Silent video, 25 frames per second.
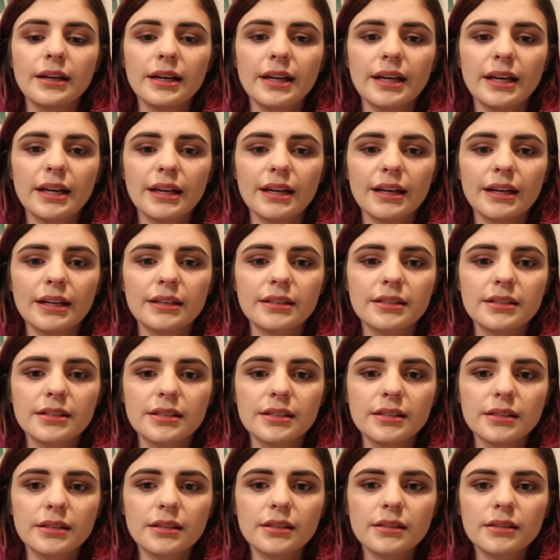And
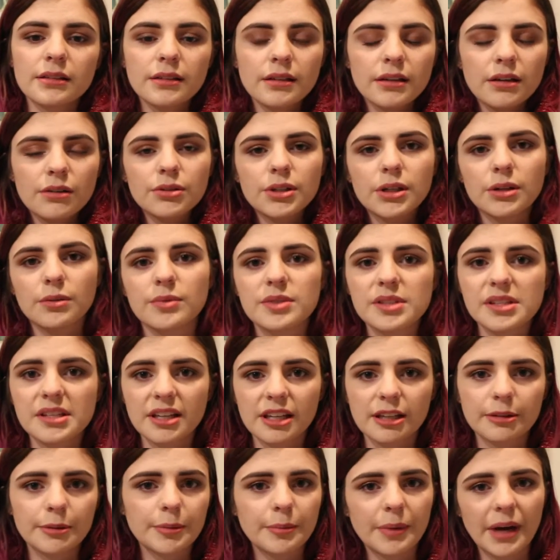no one's
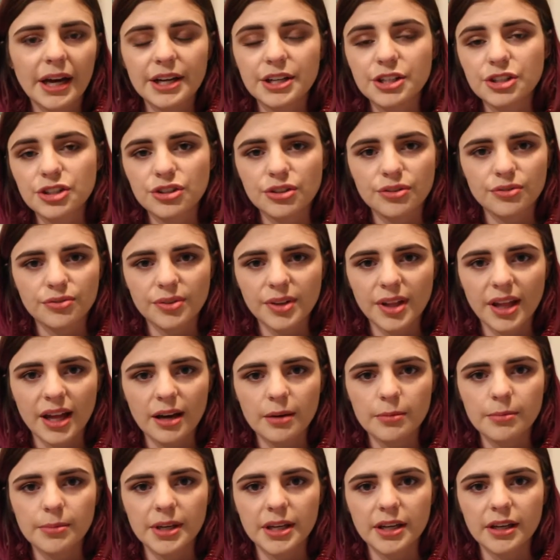going to be mad at you for
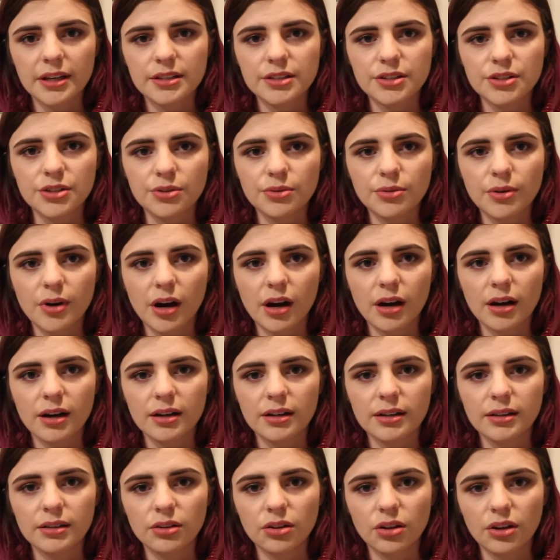that, because you
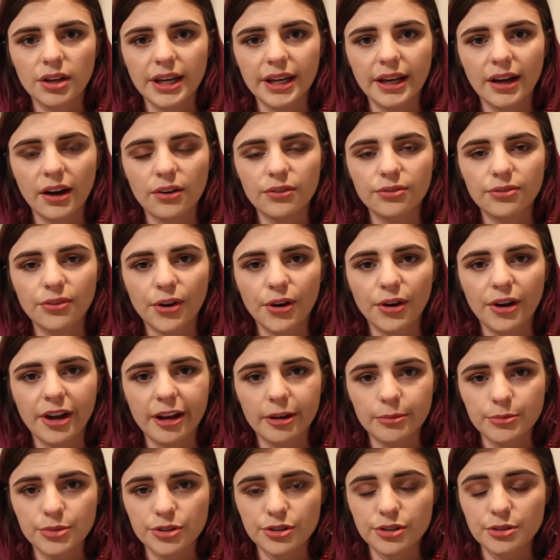are looking out for your
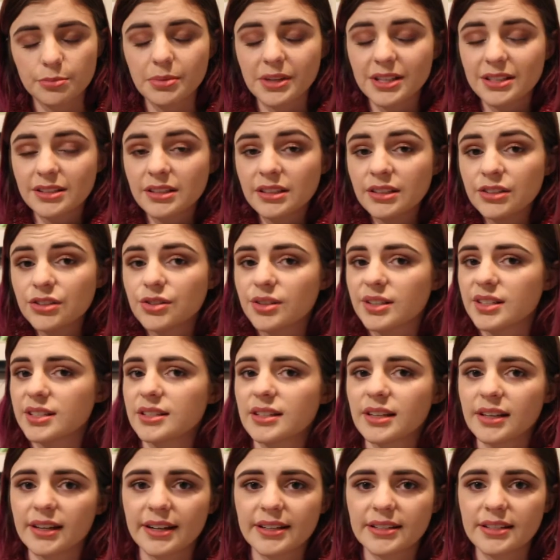hamster's best interest,
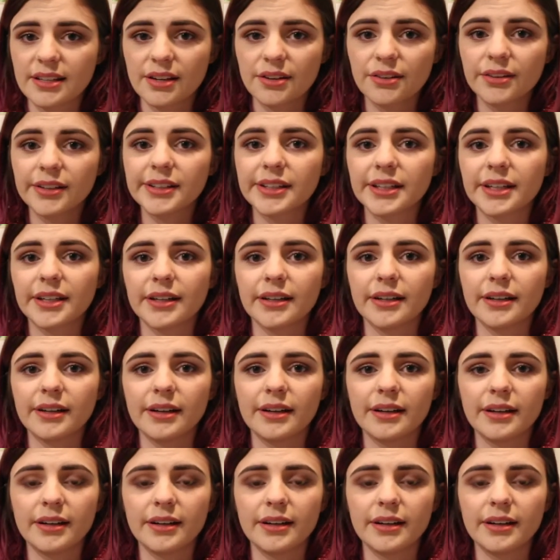like I said earlier.